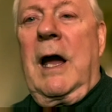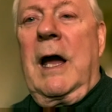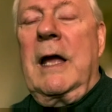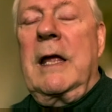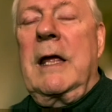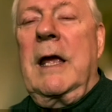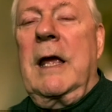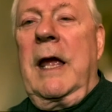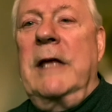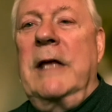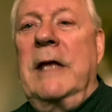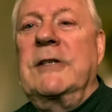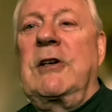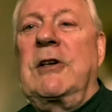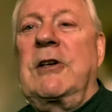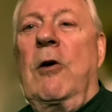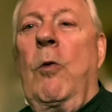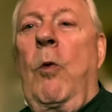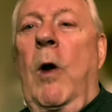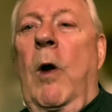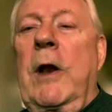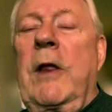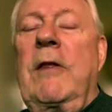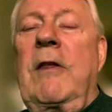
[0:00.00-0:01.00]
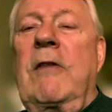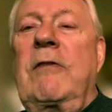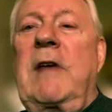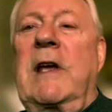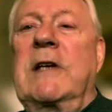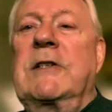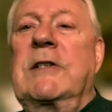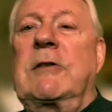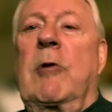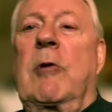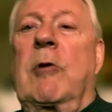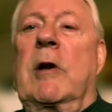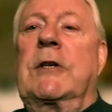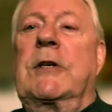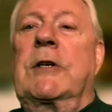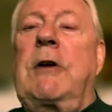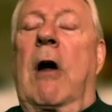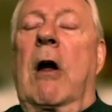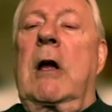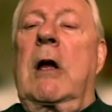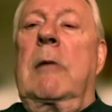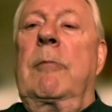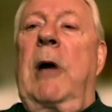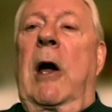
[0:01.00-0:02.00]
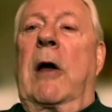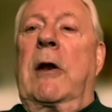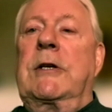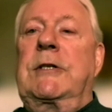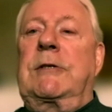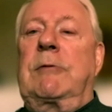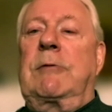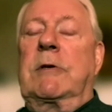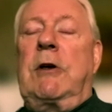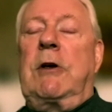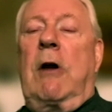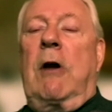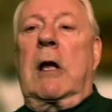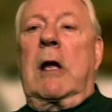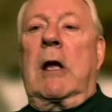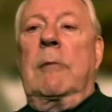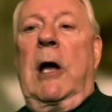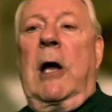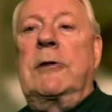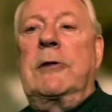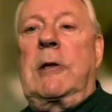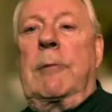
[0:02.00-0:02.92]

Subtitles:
and so one of the things we're going to talk about as we talk about